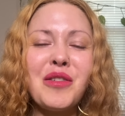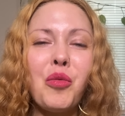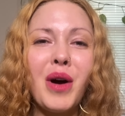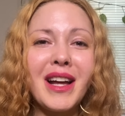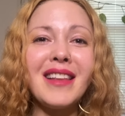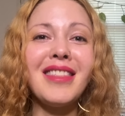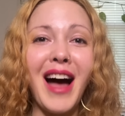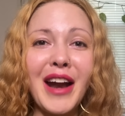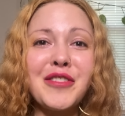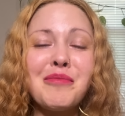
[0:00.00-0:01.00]
what a
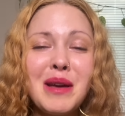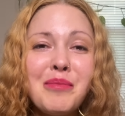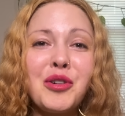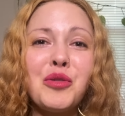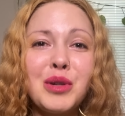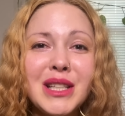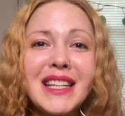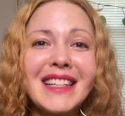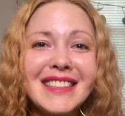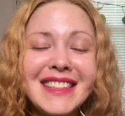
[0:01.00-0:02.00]
lot of people would
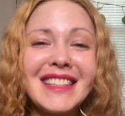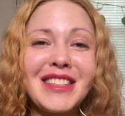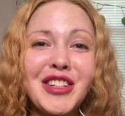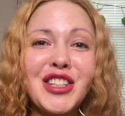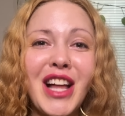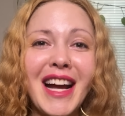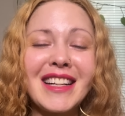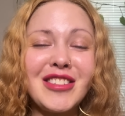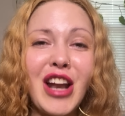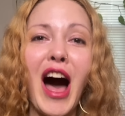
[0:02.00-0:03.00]
consider like
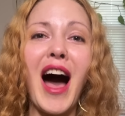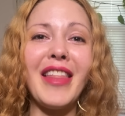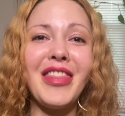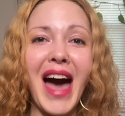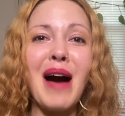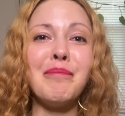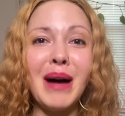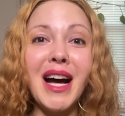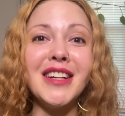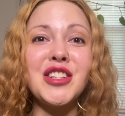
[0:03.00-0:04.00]
not that
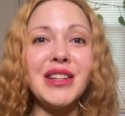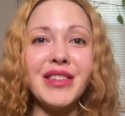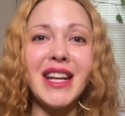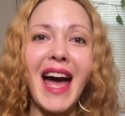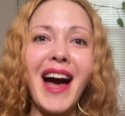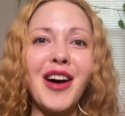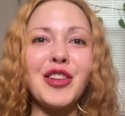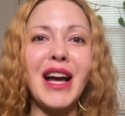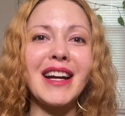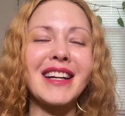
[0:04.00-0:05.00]
much. Even now,
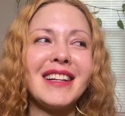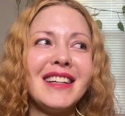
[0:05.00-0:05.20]
like